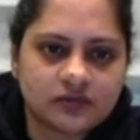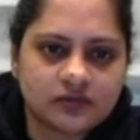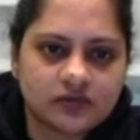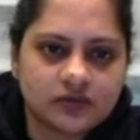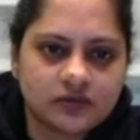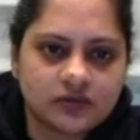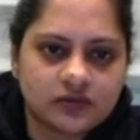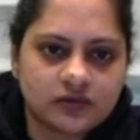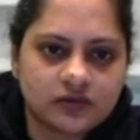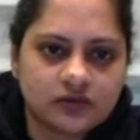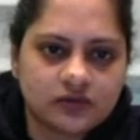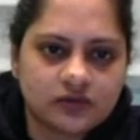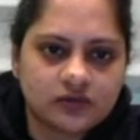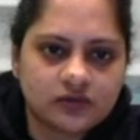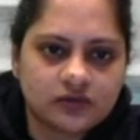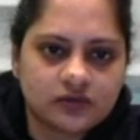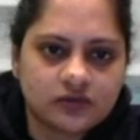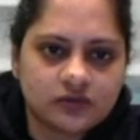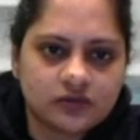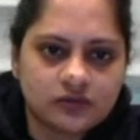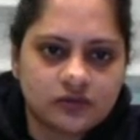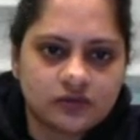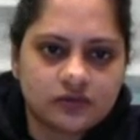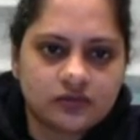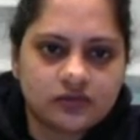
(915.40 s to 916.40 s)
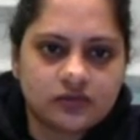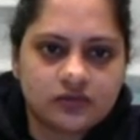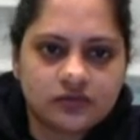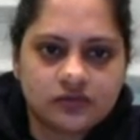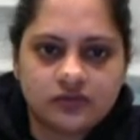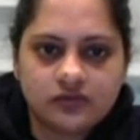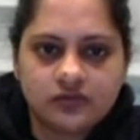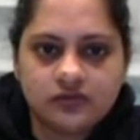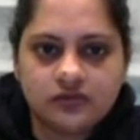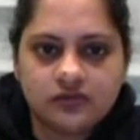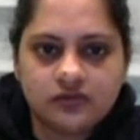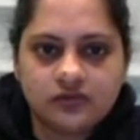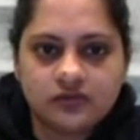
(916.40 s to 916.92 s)

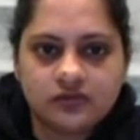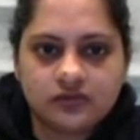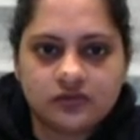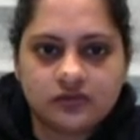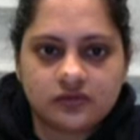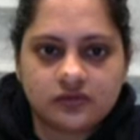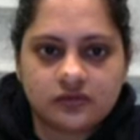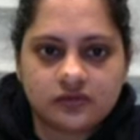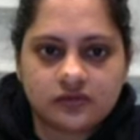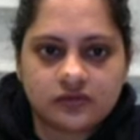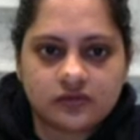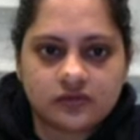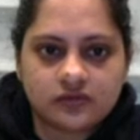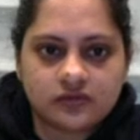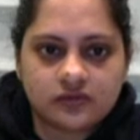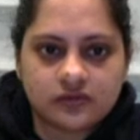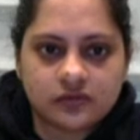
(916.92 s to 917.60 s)
[no speech]